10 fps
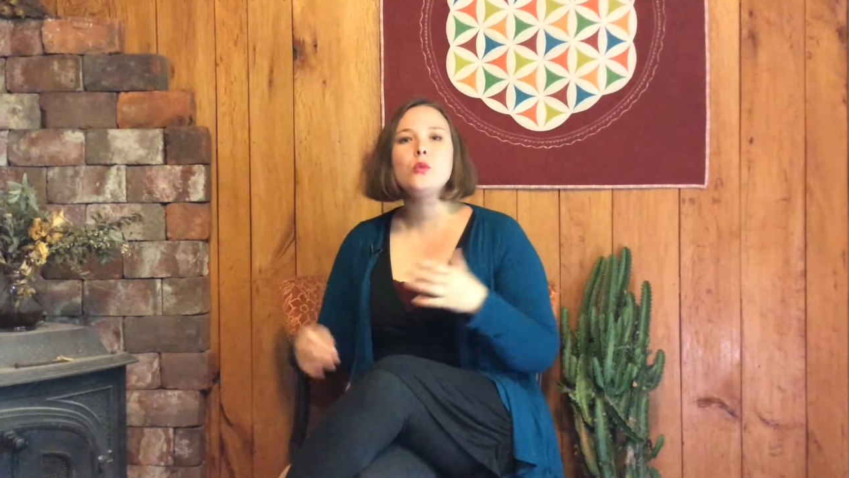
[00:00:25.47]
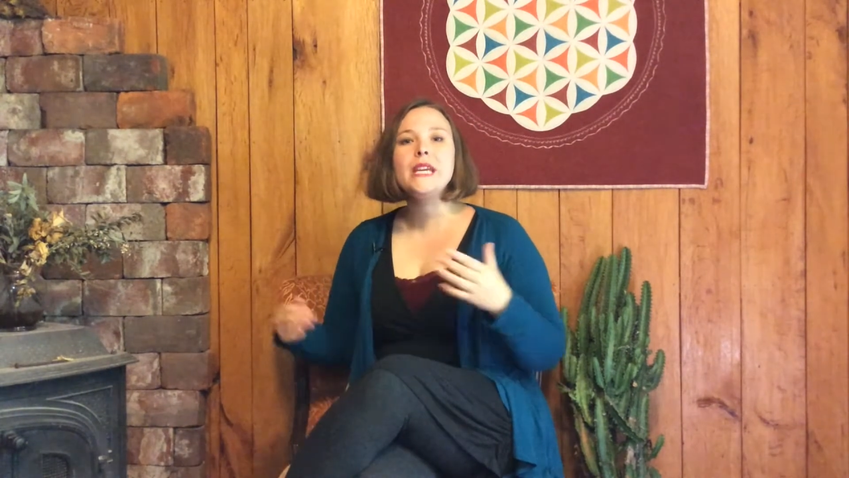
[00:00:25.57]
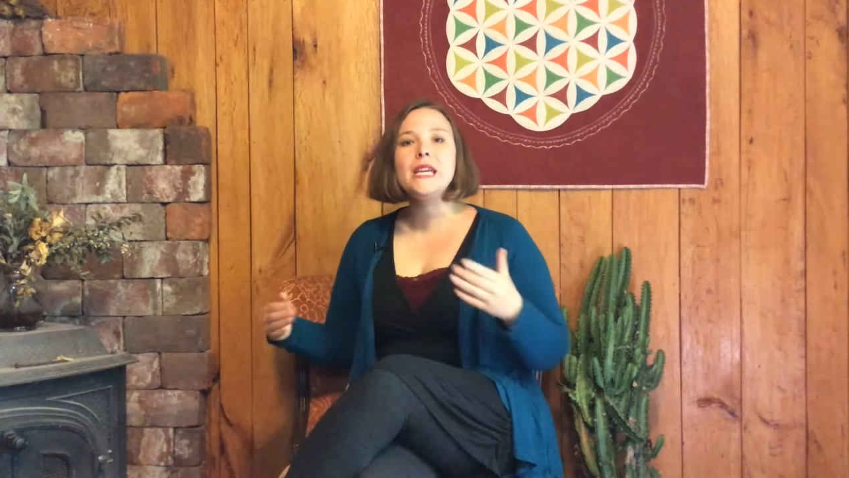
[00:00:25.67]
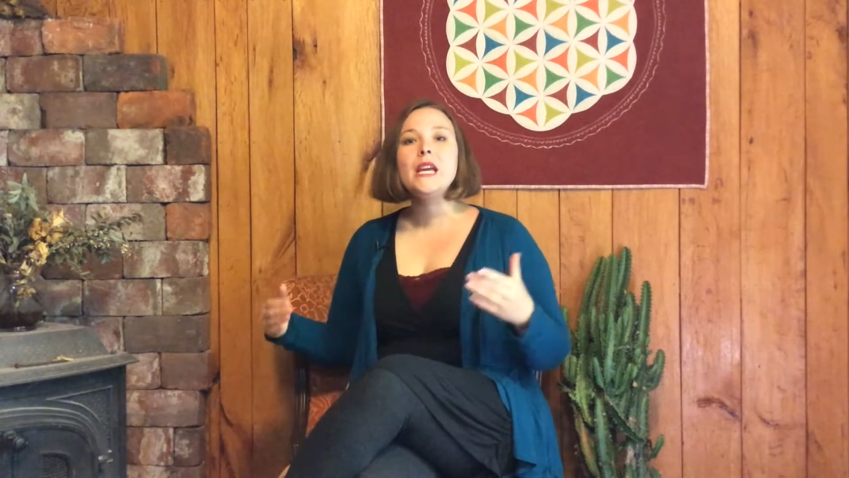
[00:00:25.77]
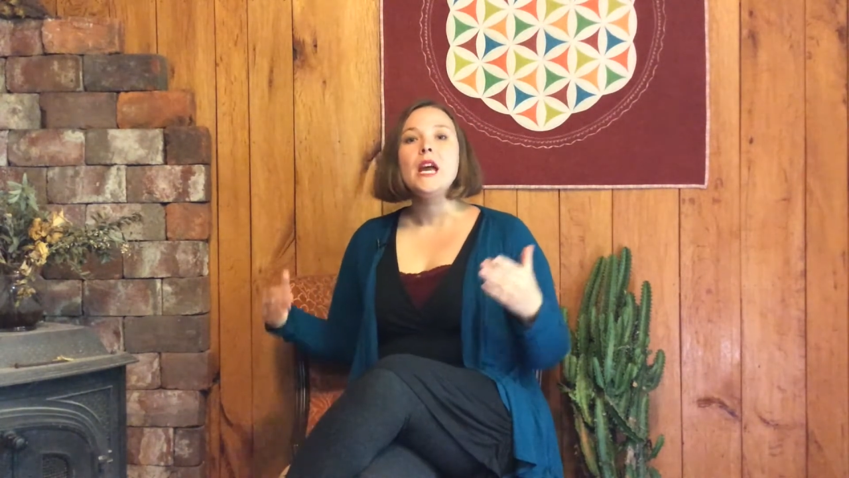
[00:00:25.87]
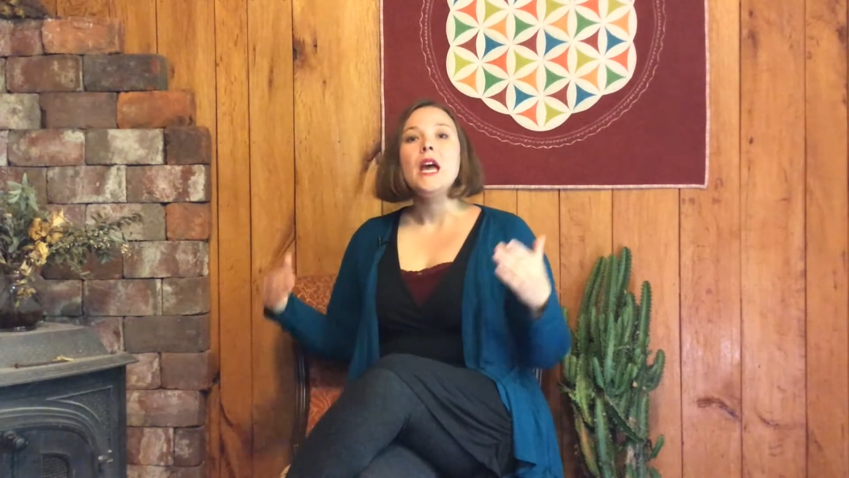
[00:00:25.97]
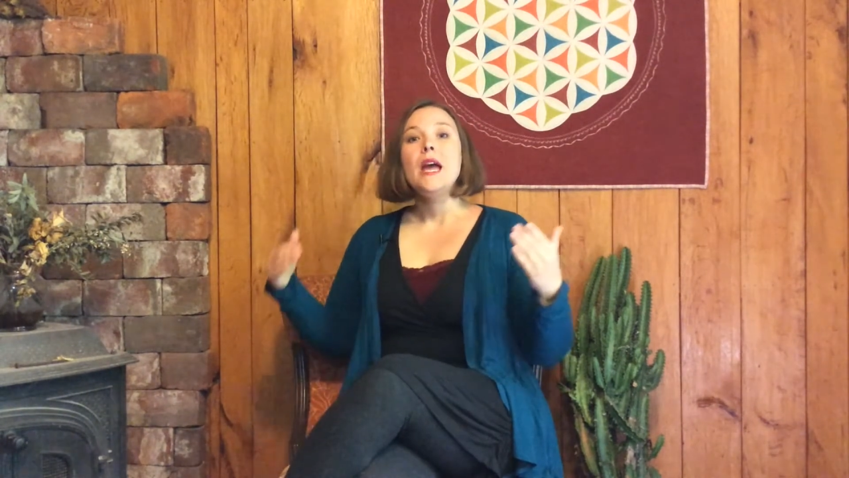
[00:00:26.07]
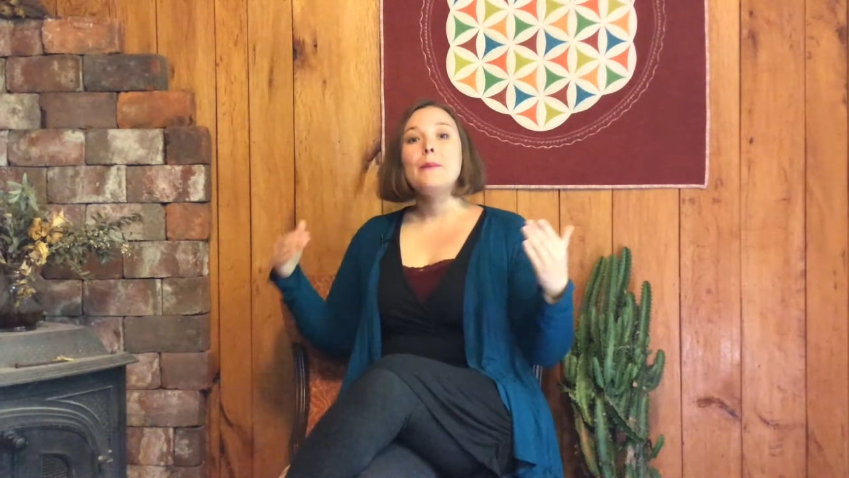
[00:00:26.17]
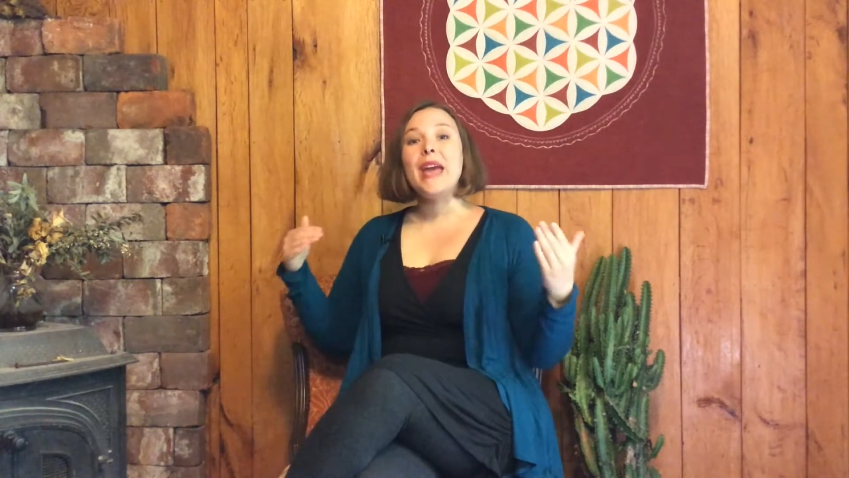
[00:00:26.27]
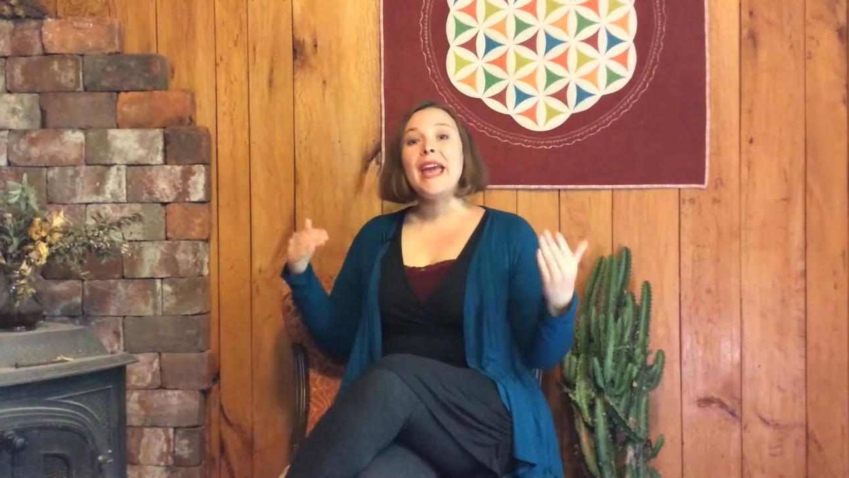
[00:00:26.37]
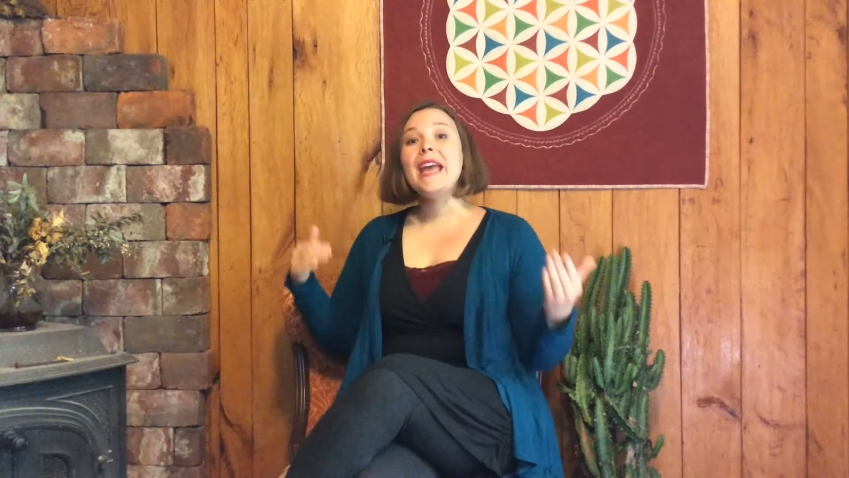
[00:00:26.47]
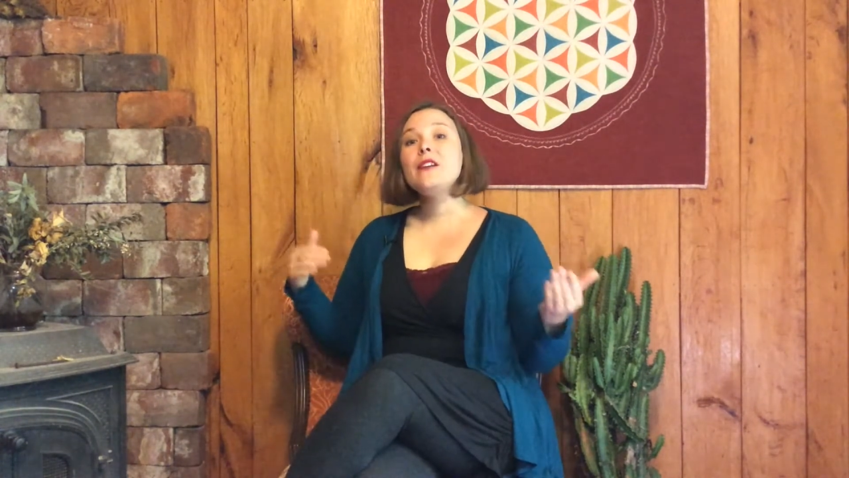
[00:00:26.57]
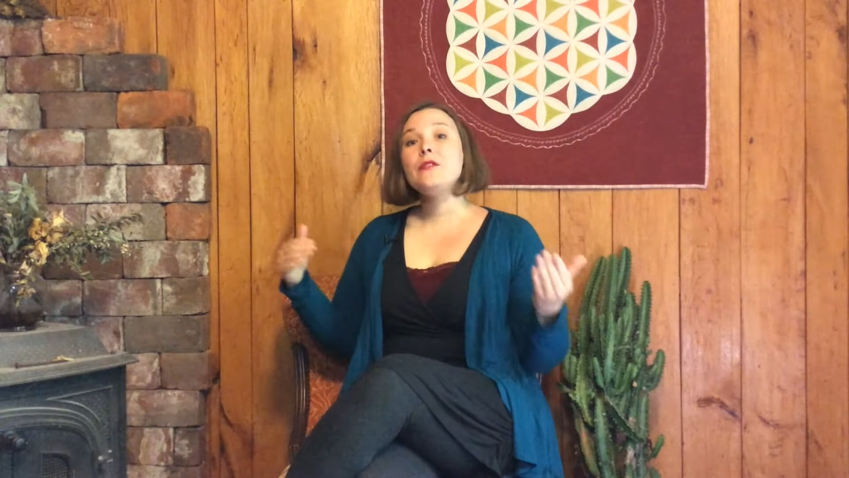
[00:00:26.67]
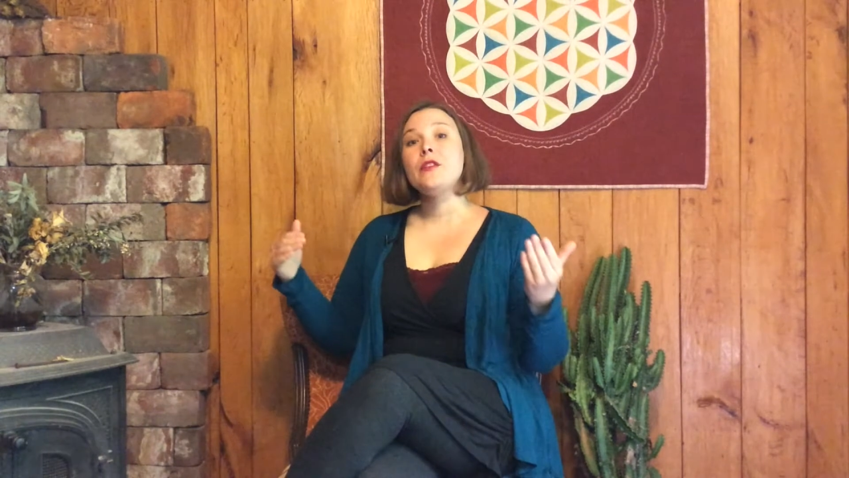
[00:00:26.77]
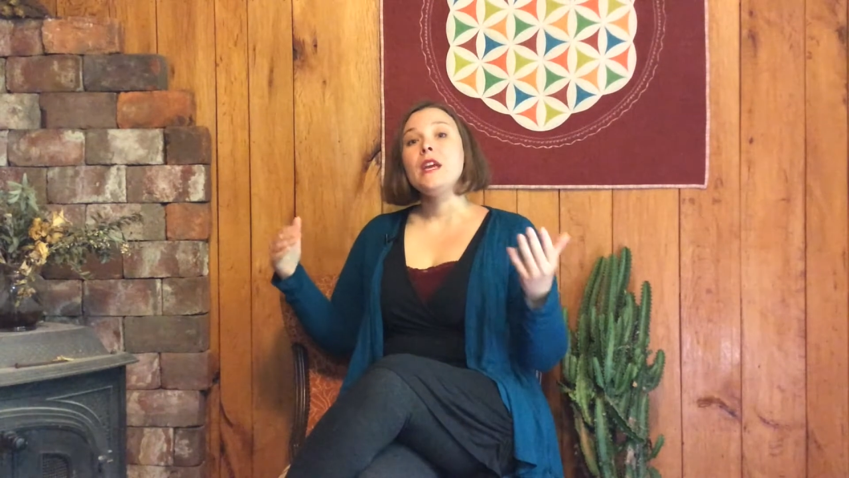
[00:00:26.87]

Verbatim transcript: we behave